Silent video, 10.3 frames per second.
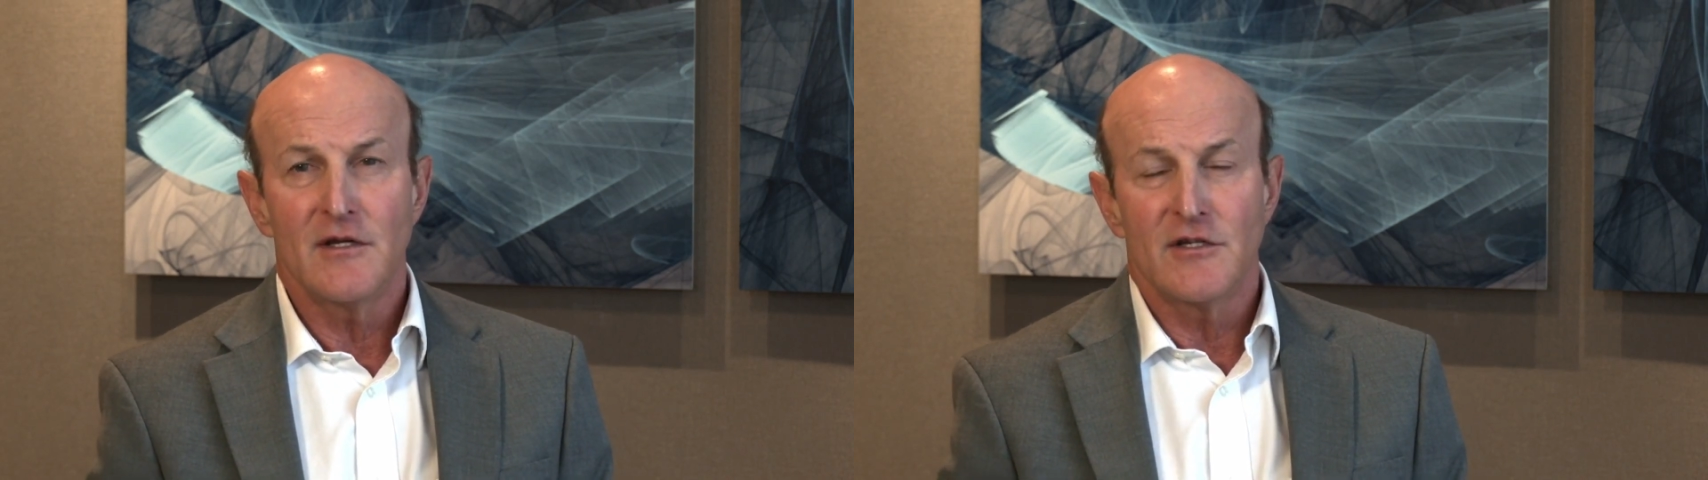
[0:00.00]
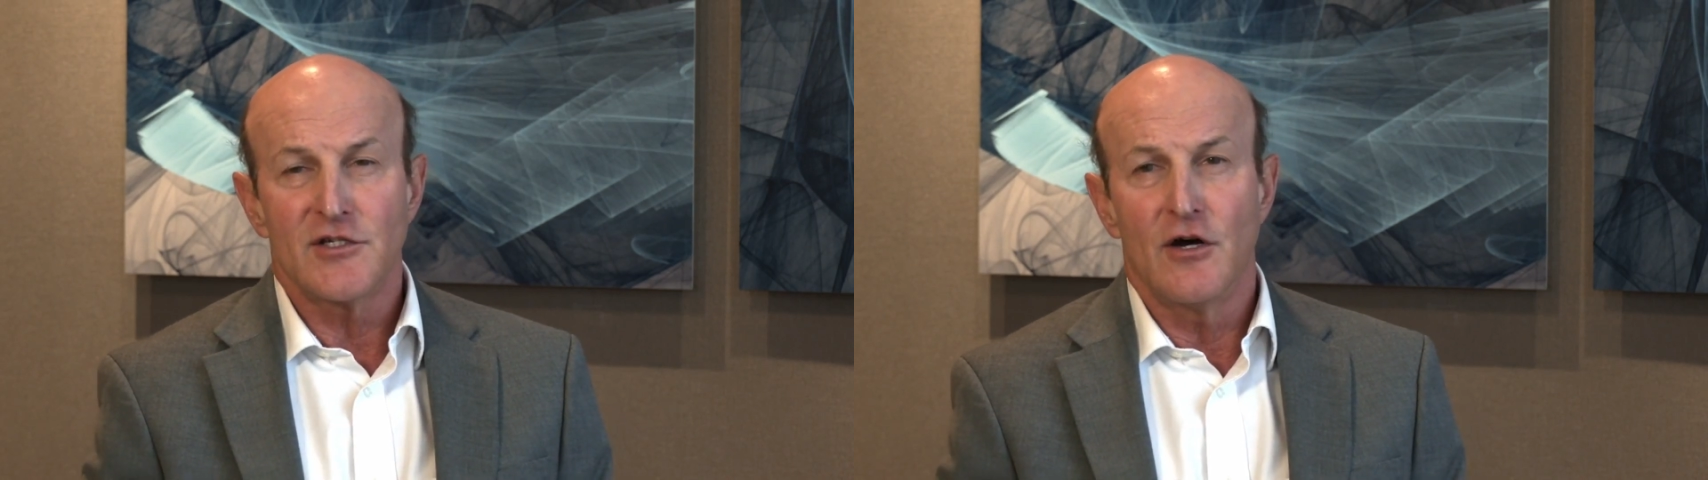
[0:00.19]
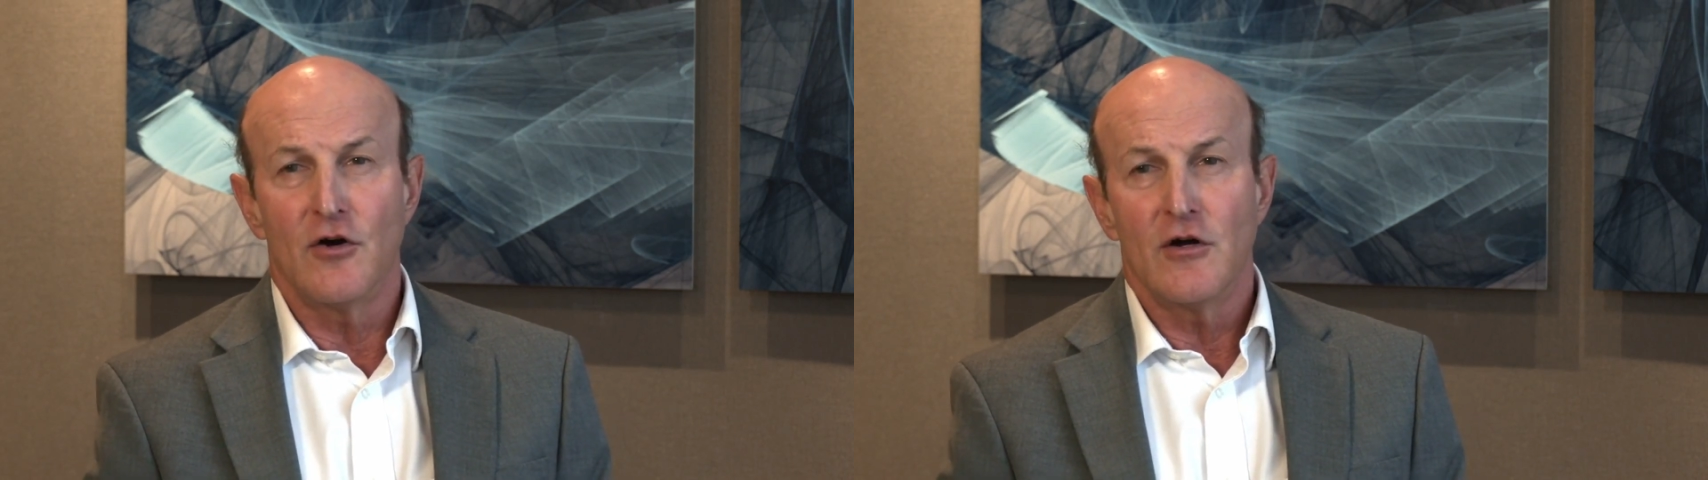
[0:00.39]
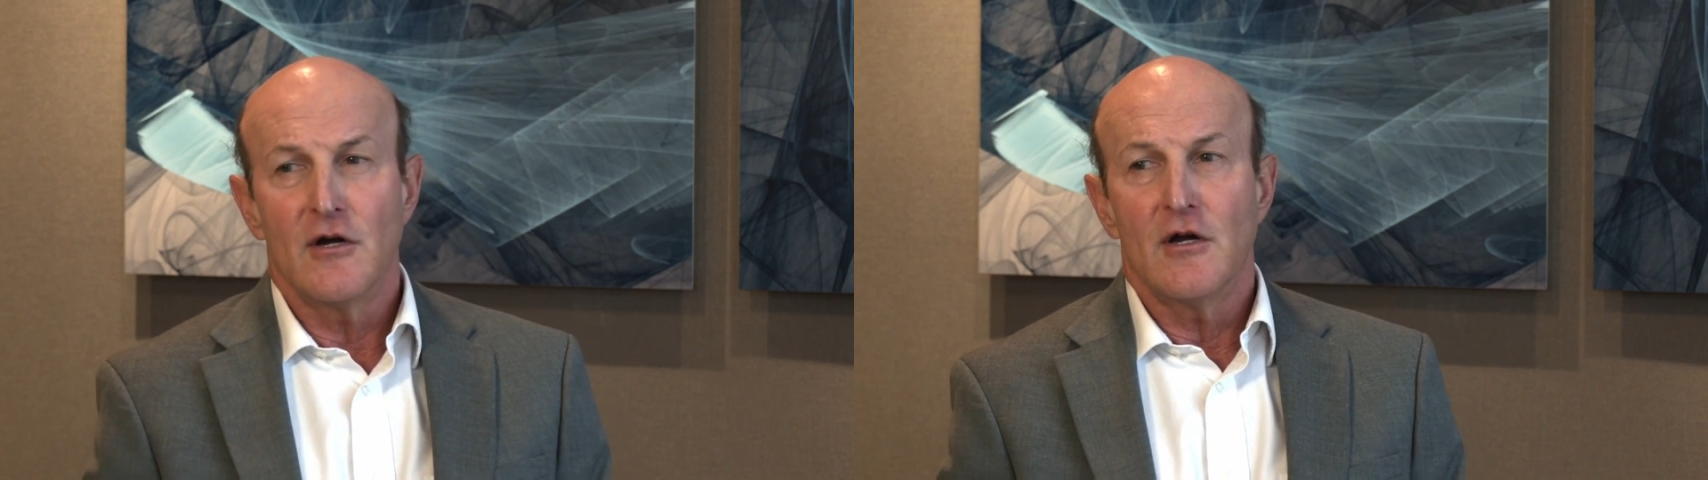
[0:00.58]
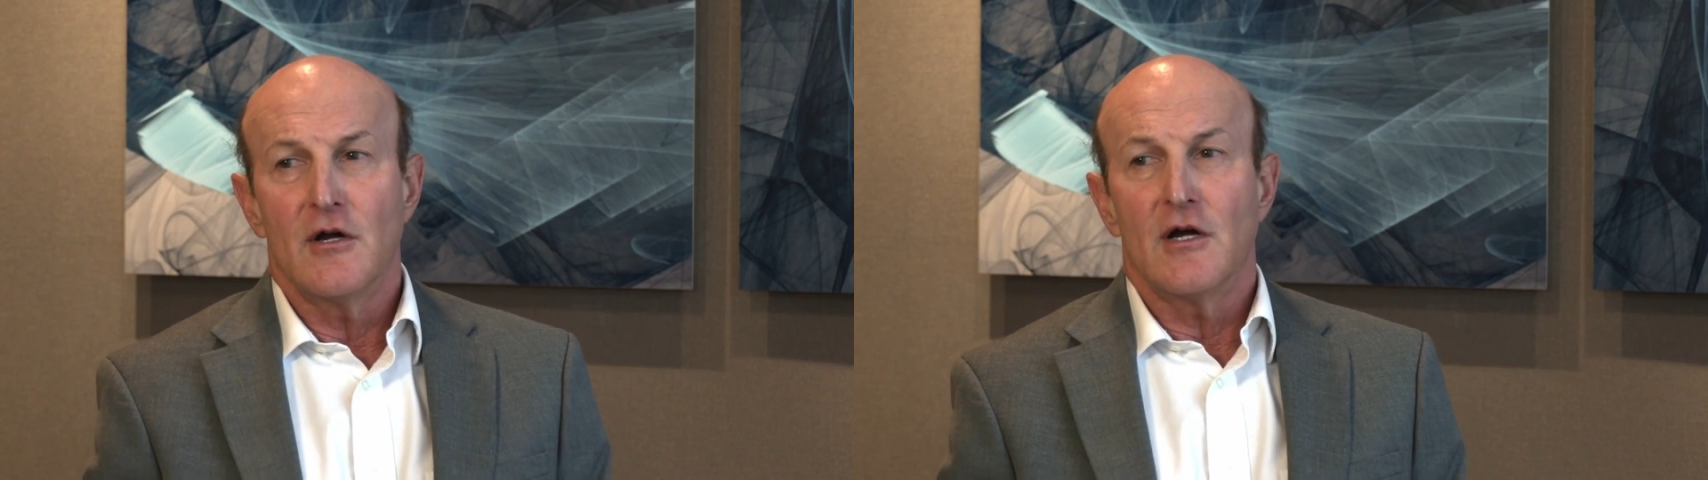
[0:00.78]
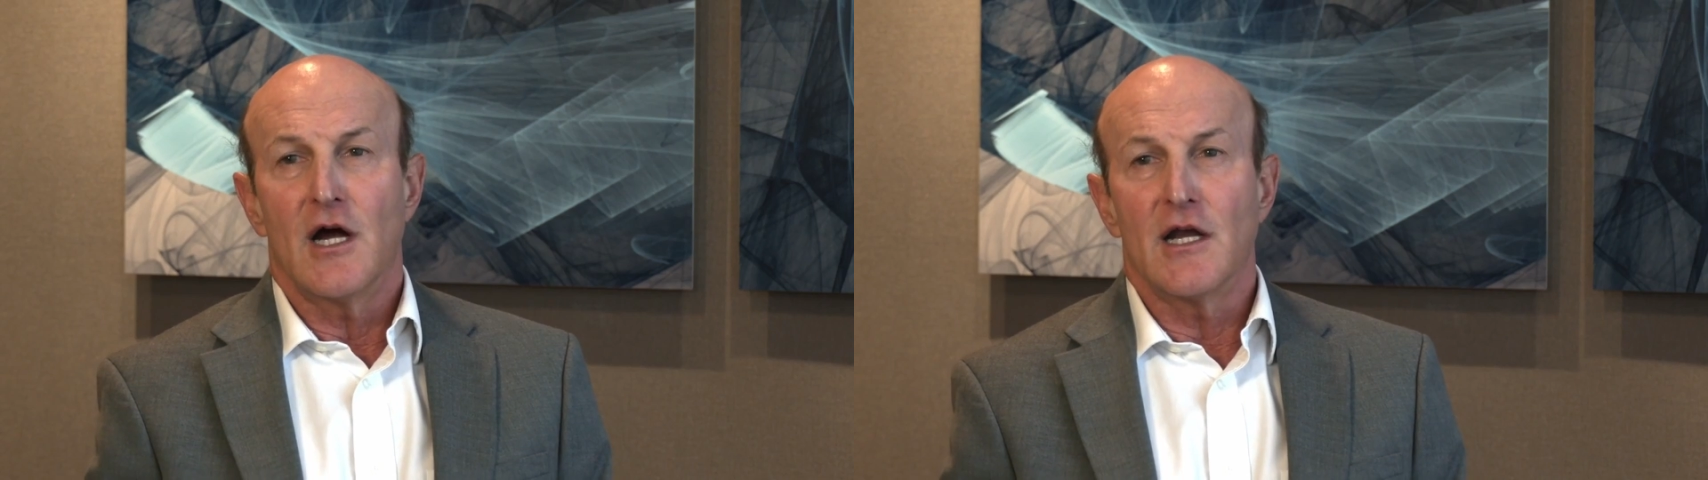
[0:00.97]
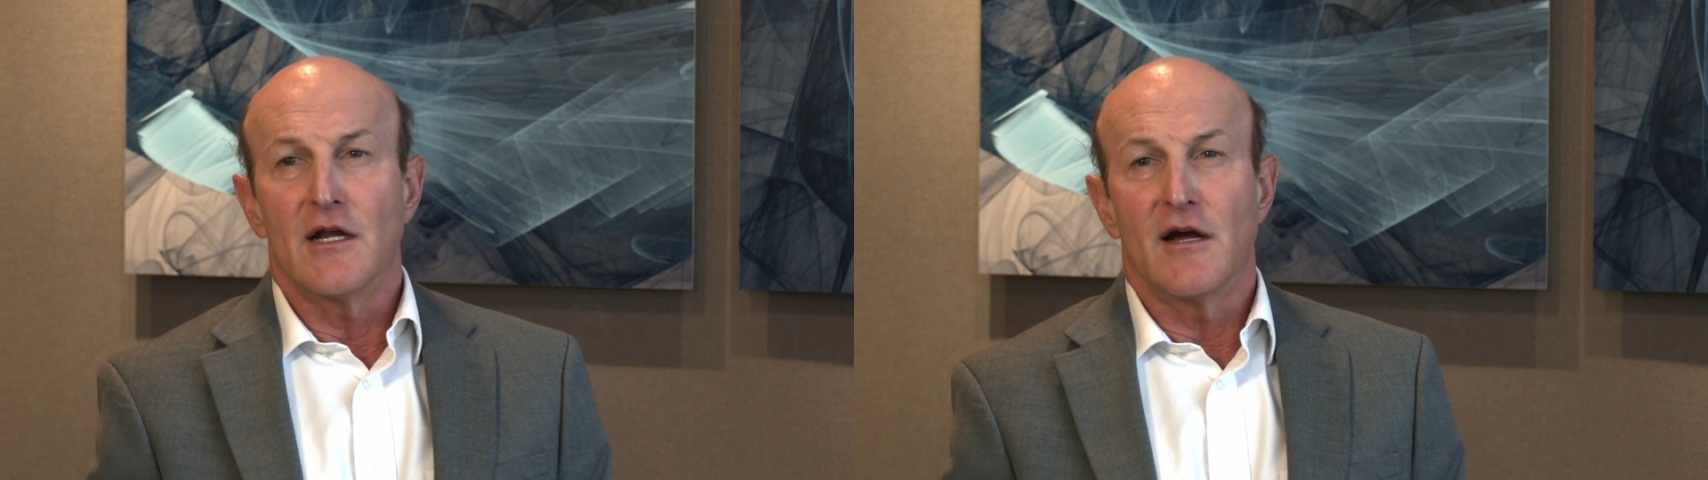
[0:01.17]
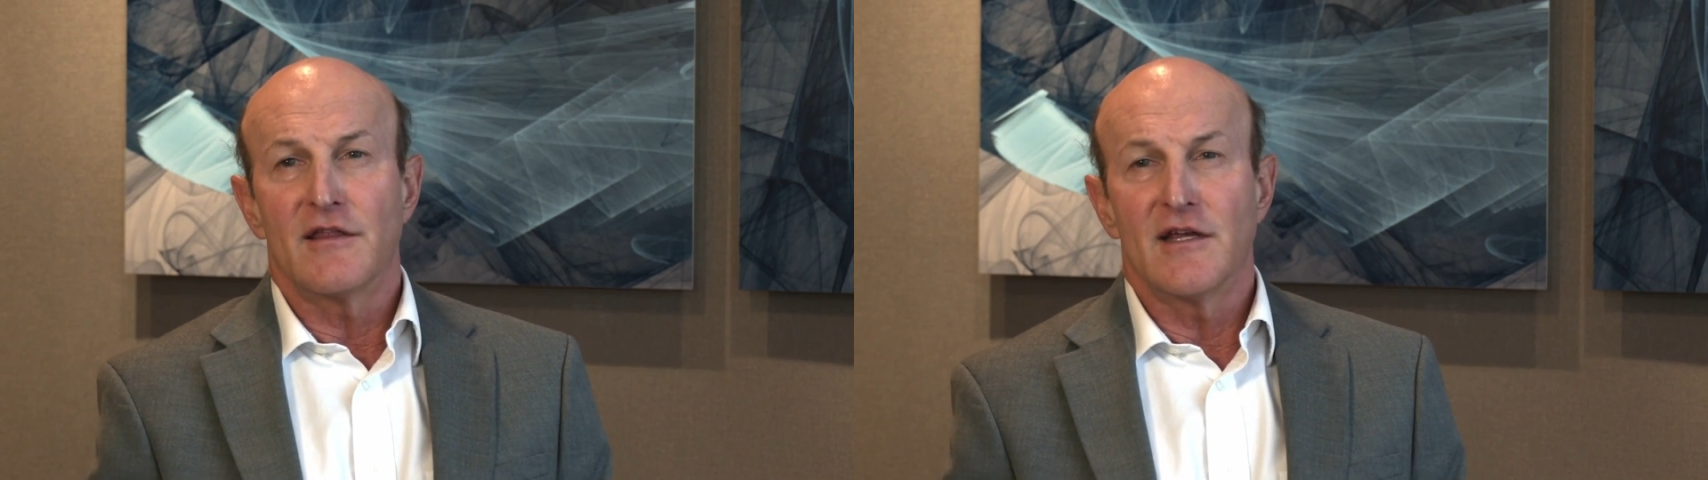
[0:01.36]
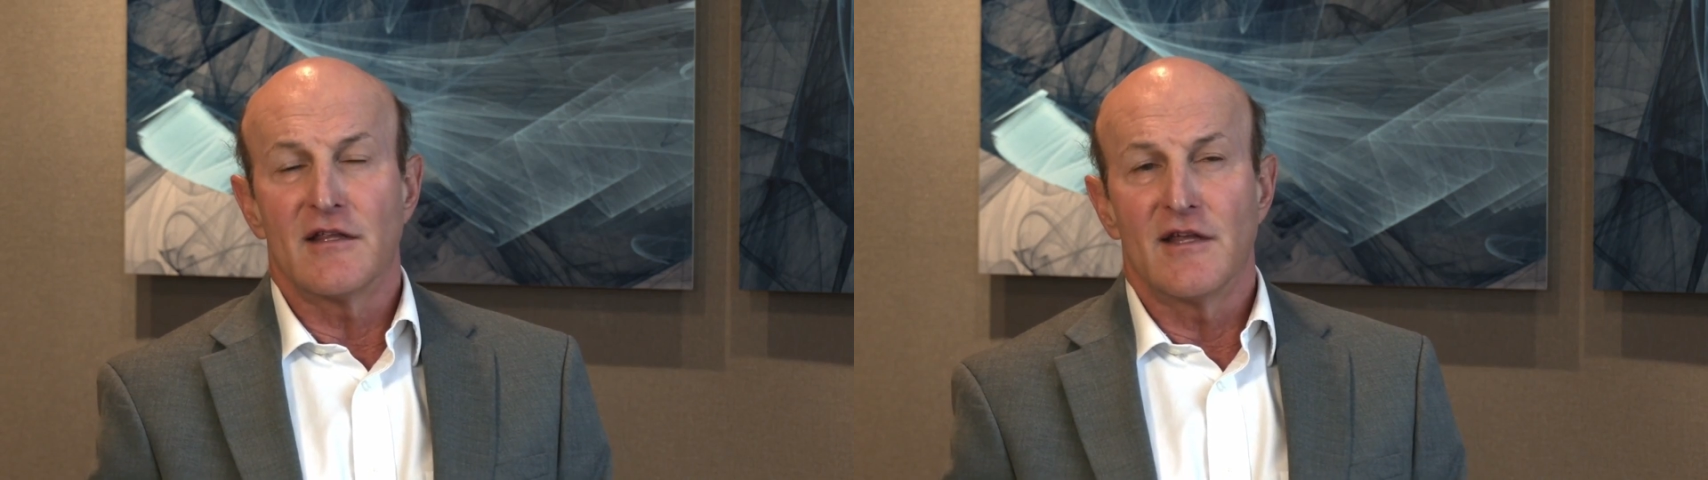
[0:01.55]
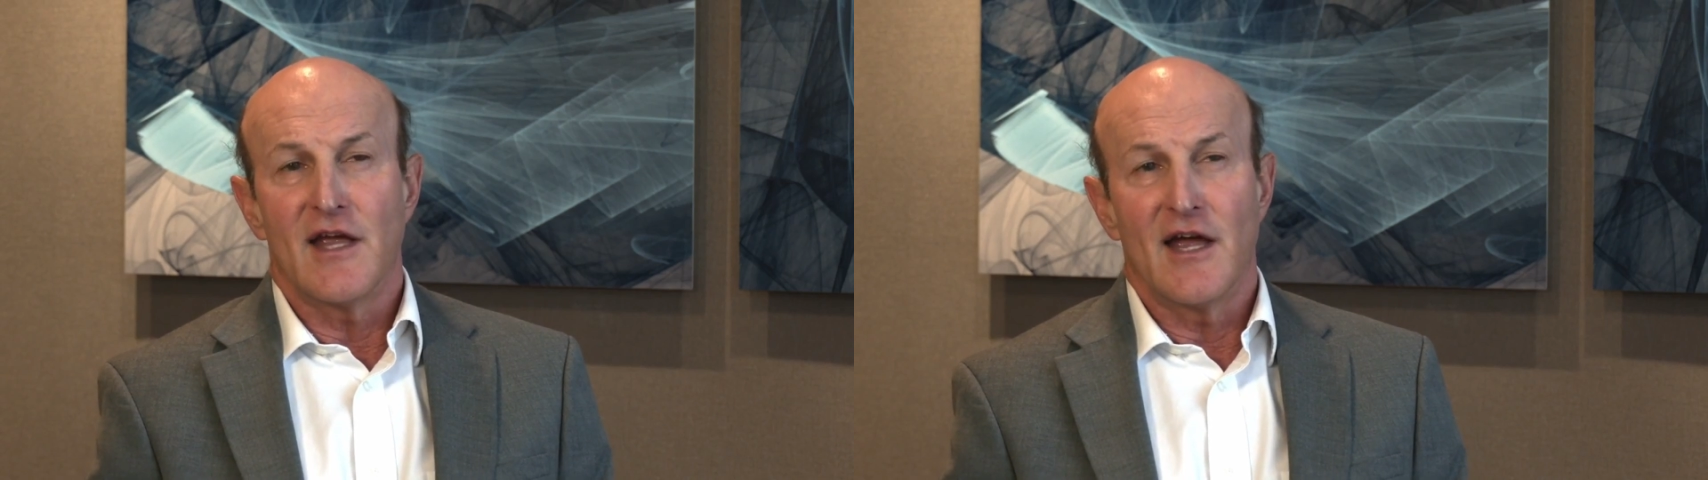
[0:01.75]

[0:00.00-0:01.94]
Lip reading: So, I think the